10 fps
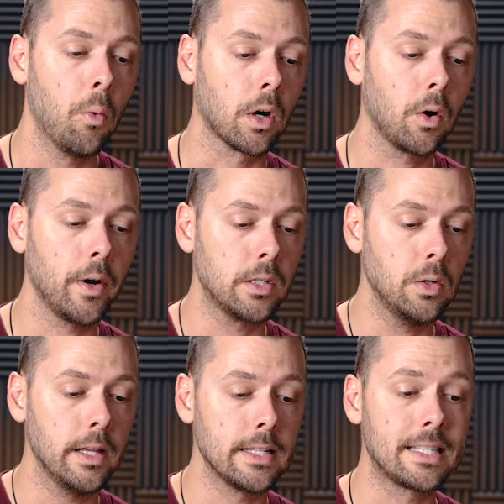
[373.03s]
We're going
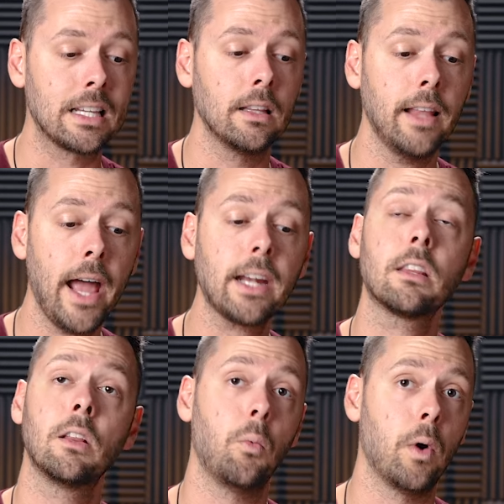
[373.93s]
to then
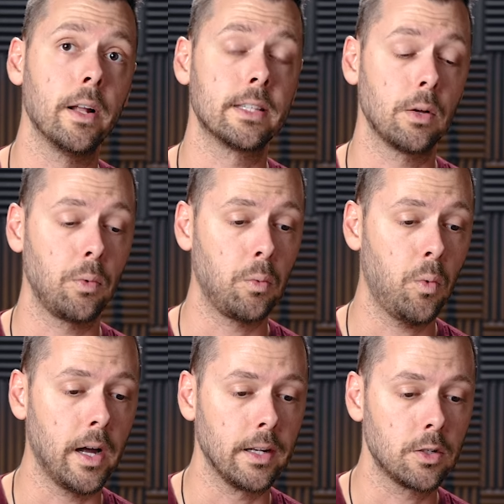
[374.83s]
select the ones that we
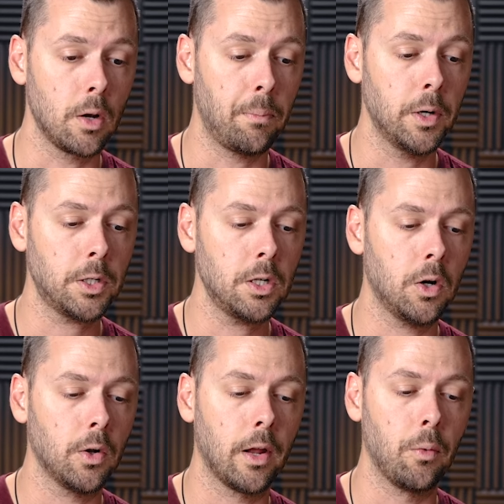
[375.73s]
want. So push and
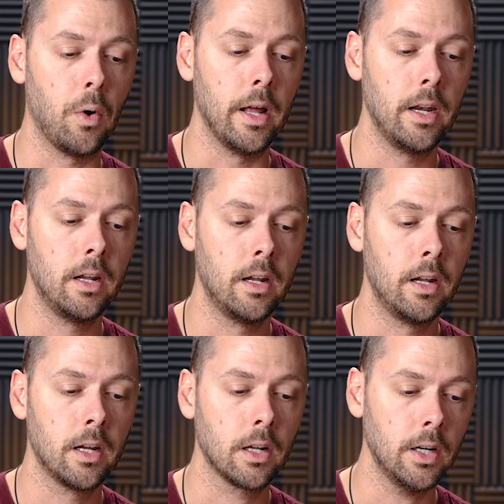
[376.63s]
hold on one,
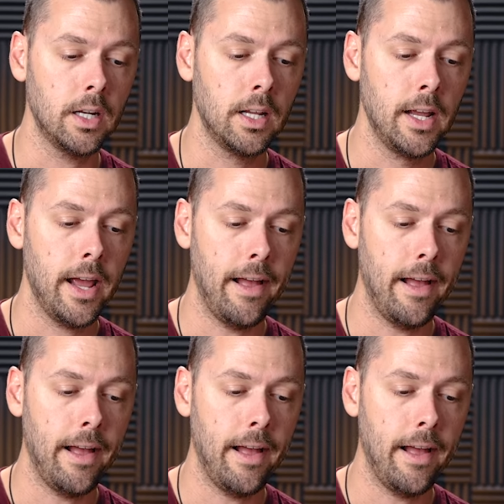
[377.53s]
good.